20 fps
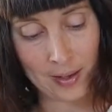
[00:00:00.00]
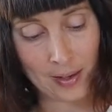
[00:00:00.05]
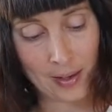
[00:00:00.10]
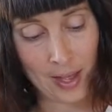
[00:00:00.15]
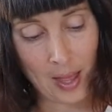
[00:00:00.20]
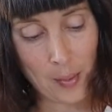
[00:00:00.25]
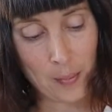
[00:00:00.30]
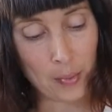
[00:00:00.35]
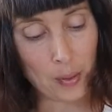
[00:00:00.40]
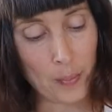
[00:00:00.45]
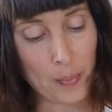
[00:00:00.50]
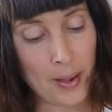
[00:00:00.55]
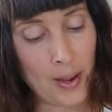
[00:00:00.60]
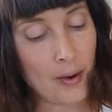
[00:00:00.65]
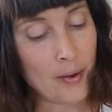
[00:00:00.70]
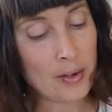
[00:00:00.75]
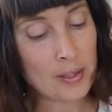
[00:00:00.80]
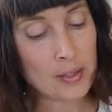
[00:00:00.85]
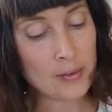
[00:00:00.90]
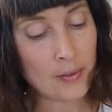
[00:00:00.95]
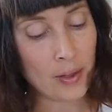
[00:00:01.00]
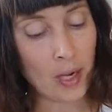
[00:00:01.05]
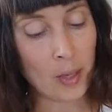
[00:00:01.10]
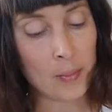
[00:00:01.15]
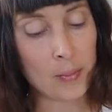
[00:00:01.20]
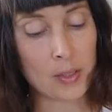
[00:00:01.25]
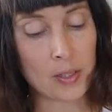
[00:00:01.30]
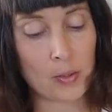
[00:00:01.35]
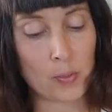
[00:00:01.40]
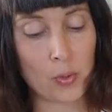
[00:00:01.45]
and preparing
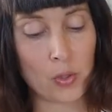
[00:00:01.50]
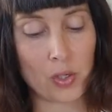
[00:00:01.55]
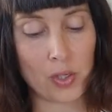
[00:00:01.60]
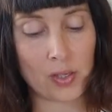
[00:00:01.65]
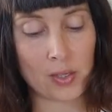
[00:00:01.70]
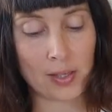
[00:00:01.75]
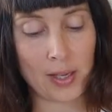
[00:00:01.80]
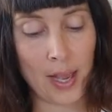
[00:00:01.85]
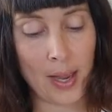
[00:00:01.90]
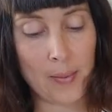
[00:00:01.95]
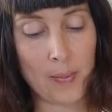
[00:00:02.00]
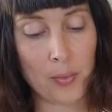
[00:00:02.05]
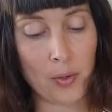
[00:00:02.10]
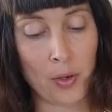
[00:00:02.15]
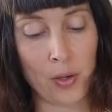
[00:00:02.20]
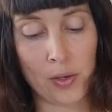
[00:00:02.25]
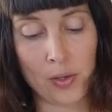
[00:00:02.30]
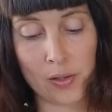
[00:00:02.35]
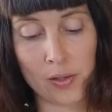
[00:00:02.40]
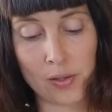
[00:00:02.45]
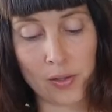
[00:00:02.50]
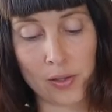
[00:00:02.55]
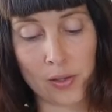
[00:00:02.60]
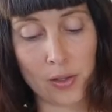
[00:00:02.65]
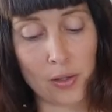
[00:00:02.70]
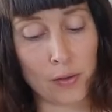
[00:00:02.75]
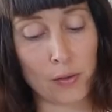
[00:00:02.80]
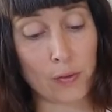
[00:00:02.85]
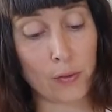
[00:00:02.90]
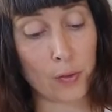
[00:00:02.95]
developments which escape notice
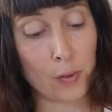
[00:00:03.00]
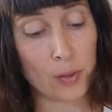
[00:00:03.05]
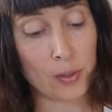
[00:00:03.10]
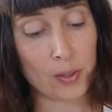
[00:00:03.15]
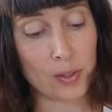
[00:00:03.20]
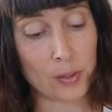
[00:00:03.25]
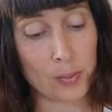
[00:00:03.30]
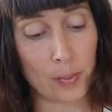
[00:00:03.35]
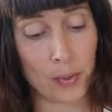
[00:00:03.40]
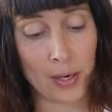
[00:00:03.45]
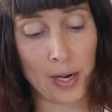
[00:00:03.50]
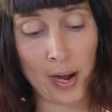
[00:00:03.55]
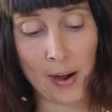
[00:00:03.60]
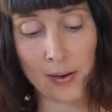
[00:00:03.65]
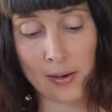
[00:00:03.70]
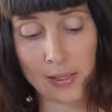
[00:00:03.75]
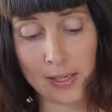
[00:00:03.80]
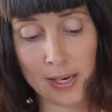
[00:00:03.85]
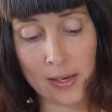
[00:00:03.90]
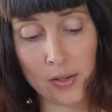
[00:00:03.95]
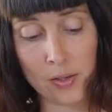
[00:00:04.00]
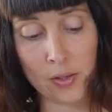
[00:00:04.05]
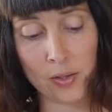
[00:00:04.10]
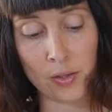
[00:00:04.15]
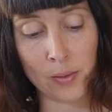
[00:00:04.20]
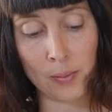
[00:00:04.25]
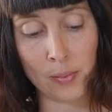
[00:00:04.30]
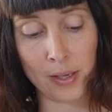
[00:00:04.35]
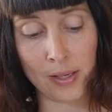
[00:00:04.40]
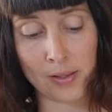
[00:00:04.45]
until forced upon our
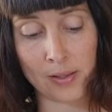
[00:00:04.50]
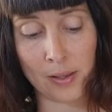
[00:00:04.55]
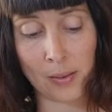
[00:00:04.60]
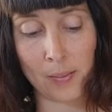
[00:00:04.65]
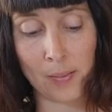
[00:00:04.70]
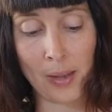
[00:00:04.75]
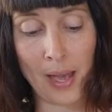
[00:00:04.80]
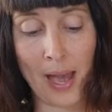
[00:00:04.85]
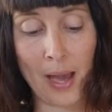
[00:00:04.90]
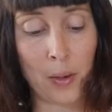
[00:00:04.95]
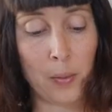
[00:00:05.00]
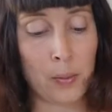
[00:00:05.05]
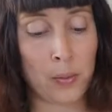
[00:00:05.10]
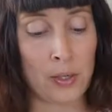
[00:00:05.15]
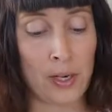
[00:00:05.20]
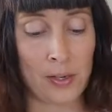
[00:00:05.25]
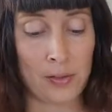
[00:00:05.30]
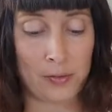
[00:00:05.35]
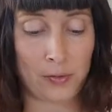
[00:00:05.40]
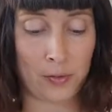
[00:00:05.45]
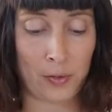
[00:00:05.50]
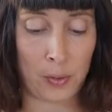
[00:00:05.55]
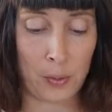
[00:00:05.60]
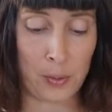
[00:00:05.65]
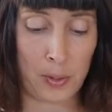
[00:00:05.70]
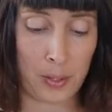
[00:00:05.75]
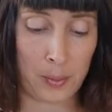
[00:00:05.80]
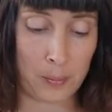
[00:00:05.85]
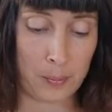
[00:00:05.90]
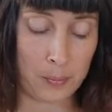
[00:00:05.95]
attention by some outward
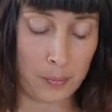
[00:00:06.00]
unfolding.